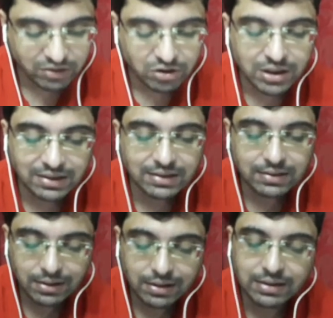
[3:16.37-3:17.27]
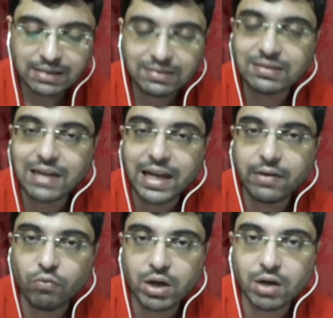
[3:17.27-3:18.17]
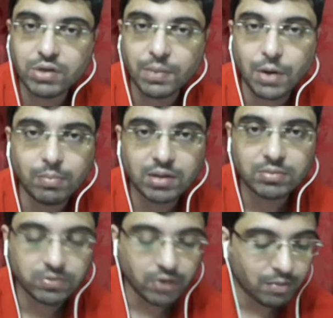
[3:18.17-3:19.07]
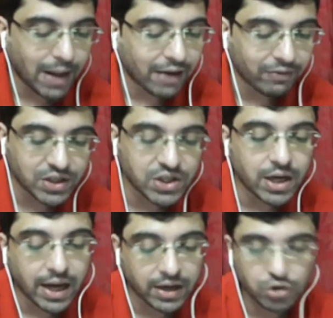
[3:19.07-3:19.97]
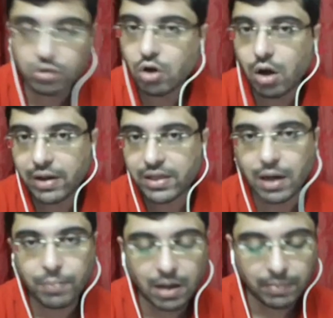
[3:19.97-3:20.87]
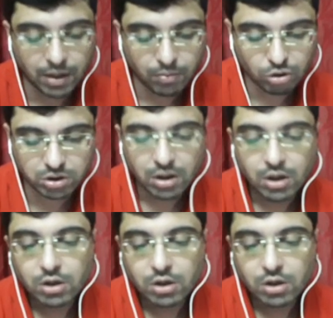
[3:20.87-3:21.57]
So this is like one of the problems for black, which he has to solve in the upcoming moves.